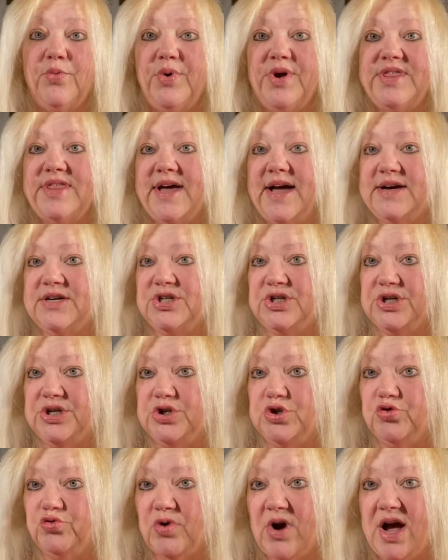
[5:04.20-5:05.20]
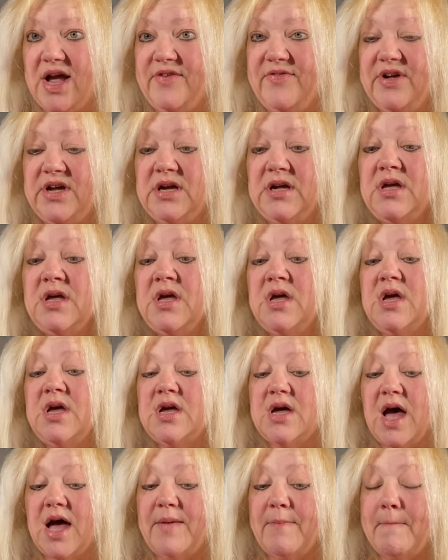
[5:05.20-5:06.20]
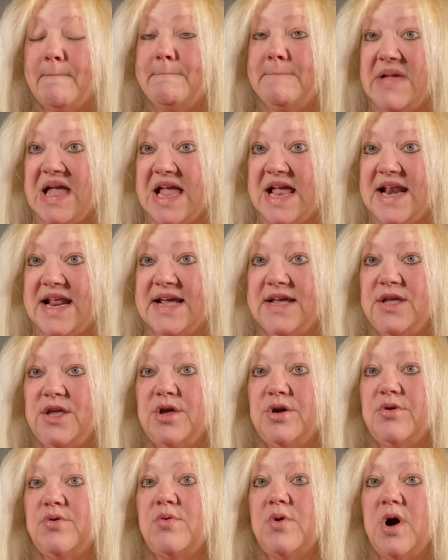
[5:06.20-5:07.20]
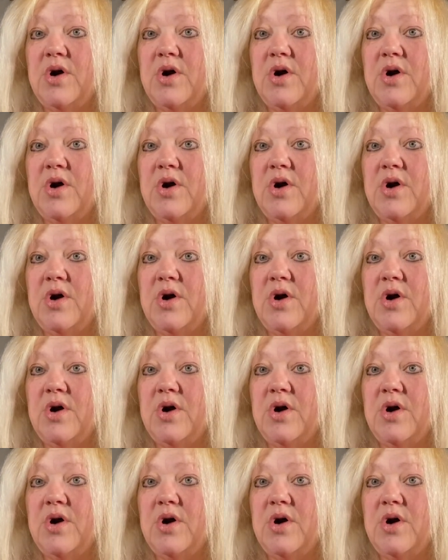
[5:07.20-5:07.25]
with actually driving, um, meeting you,